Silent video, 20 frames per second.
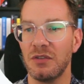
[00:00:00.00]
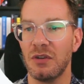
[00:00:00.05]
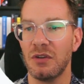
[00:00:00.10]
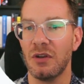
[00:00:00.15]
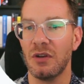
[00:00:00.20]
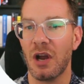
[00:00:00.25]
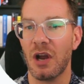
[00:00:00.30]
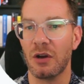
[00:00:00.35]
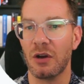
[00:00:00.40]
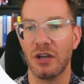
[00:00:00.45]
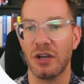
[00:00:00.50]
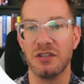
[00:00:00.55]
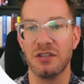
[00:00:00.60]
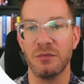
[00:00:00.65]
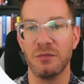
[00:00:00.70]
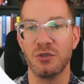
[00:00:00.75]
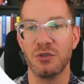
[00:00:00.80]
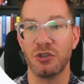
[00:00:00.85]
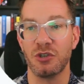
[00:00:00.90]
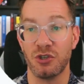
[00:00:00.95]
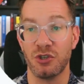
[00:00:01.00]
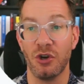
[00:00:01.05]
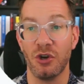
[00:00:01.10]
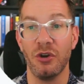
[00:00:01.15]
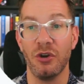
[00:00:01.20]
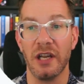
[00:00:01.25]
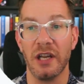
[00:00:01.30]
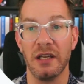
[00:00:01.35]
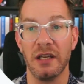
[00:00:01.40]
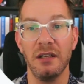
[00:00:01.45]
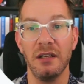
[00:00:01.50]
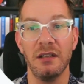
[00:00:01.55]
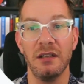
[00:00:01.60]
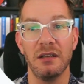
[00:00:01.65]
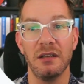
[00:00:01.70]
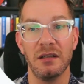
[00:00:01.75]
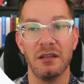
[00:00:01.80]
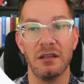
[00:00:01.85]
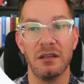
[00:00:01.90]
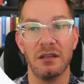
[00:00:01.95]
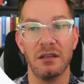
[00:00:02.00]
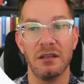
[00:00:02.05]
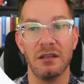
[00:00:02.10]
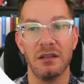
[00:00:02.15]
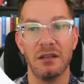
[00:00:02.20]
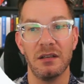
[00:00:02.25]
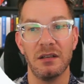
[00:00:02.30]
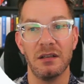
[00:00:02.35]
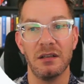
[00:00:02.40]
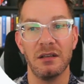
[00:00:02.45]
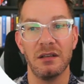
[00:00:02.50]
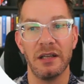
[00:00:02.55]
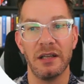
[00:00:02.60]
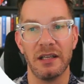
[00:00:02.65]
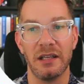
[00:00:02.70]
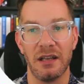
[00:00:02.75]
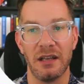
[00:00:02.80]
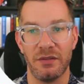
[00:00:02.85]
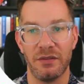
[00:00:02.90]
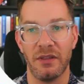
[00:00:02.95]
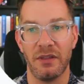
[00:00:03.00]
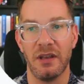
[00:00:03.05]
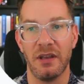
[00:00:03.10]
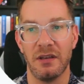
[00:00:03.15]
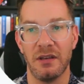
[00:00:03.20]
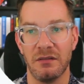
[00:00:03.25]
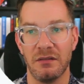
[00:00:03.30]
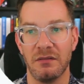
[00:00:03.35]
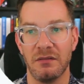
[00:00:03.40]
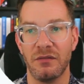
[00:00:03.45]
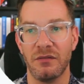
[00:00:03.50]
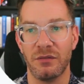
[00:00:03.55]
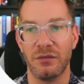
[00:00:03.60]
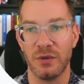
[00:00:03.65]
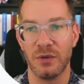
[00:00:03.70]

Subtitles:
our customers are churning like in 3